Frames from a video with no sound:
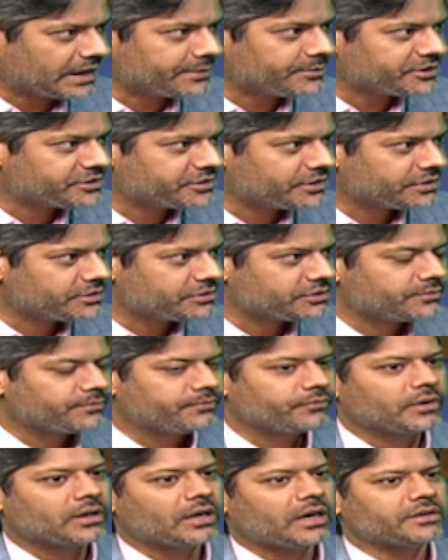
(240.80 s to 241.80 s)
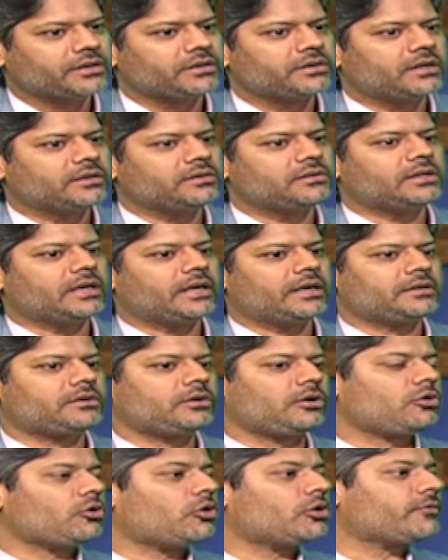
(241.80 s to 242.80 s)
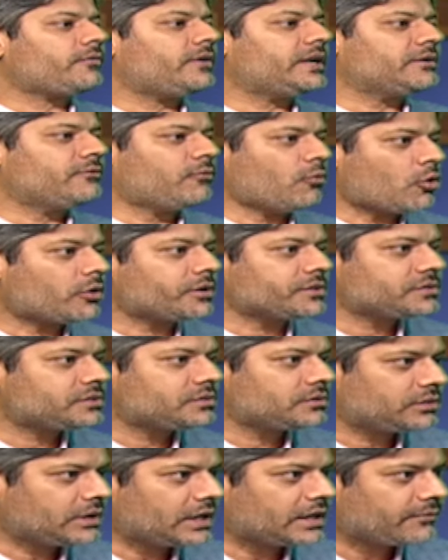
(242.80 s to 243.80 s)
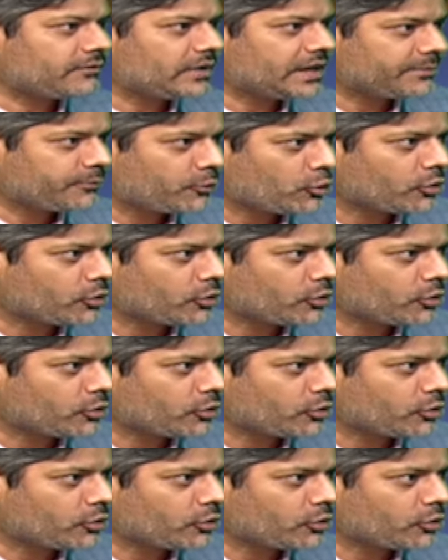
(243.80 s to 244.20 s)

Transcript: by climate change. Other than that, a lot of like wars that have